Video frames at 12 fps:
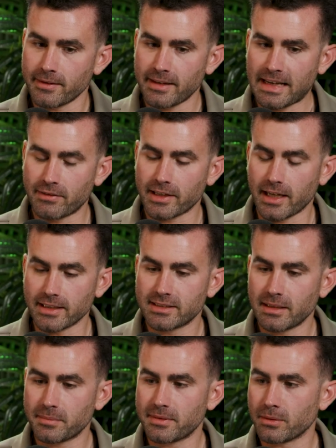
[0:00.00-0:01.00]
have a
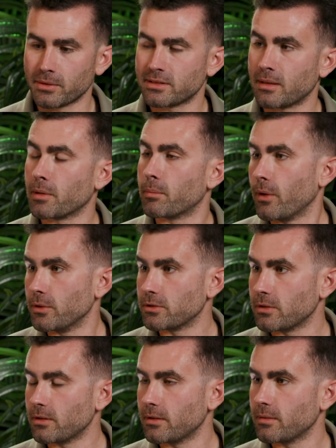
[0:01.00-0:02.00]
concept or a
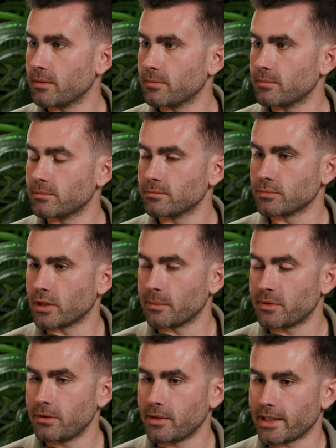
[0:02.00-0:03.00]
proposal brought
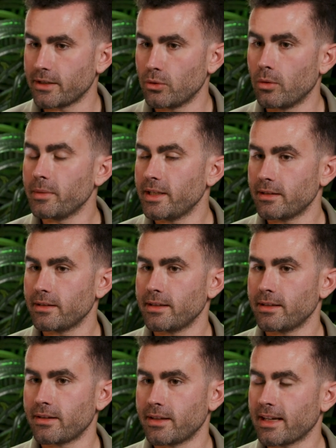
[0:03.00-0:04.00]
up to you, like you
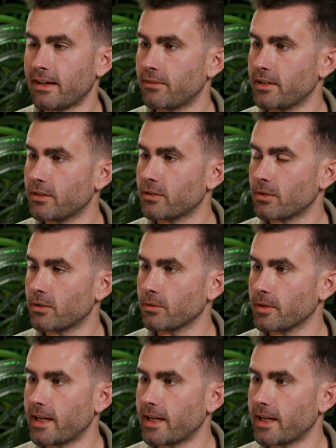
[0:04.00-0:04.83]
immediately, I think, have an internal